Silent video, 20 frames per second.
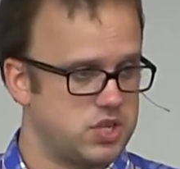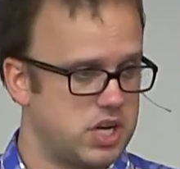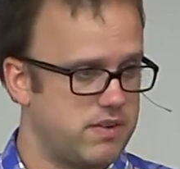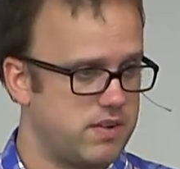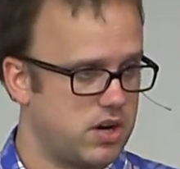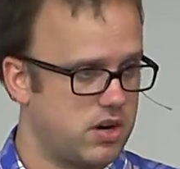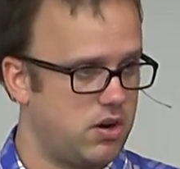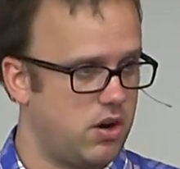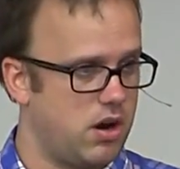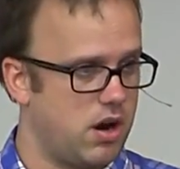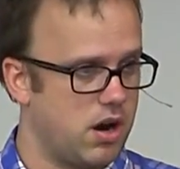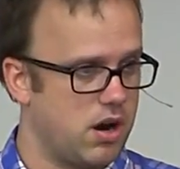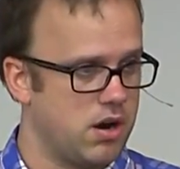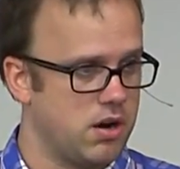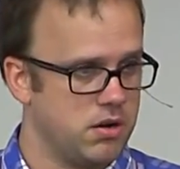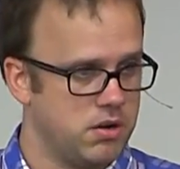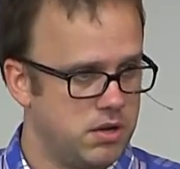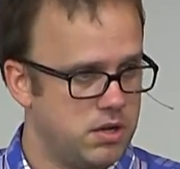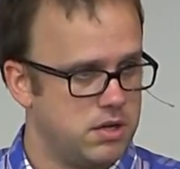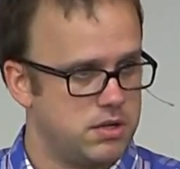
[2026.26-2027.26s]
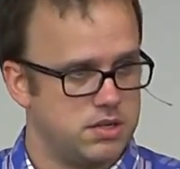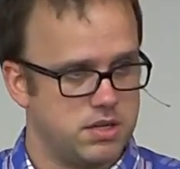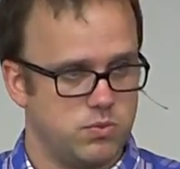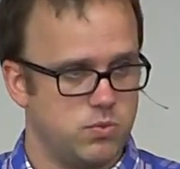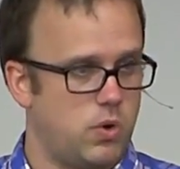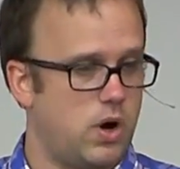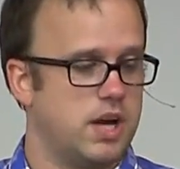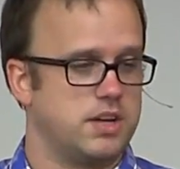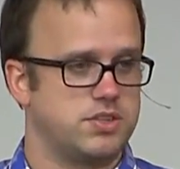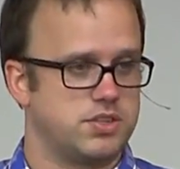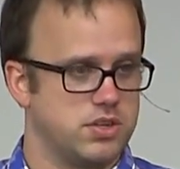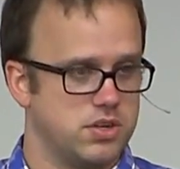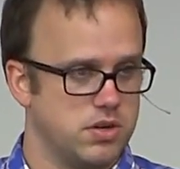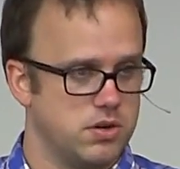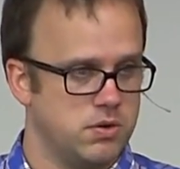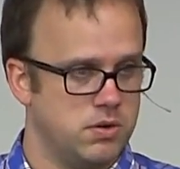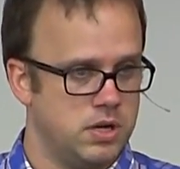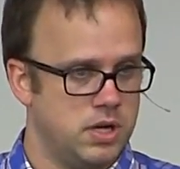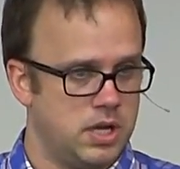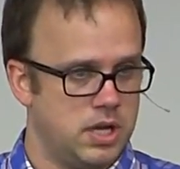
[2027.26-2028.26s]
learned how to drive a car, didn't want
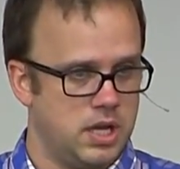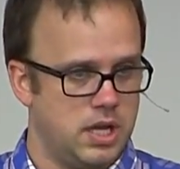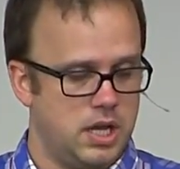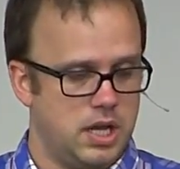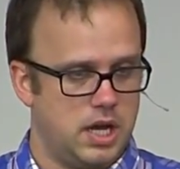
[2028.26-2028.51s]
to.